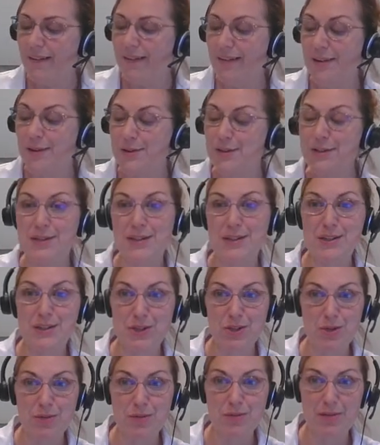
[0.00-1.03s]
Or did the
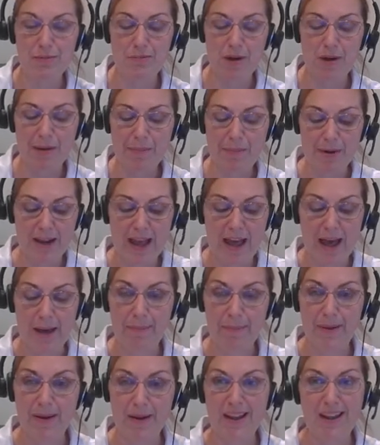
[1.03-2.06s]
distributive property
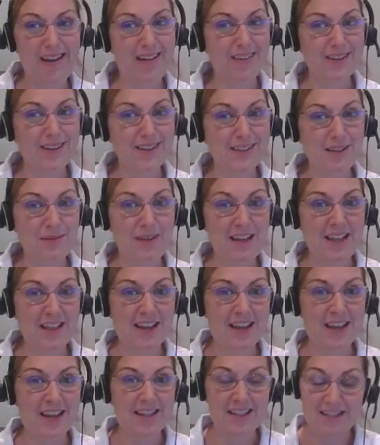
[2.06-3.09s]
happen? It looks to me
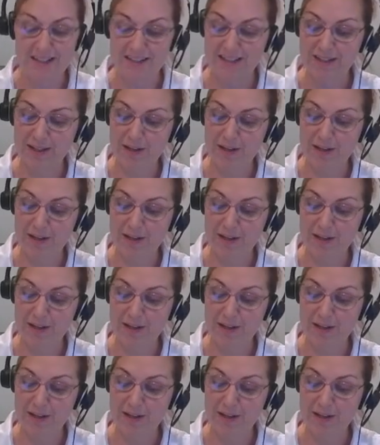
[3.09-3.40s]
like this is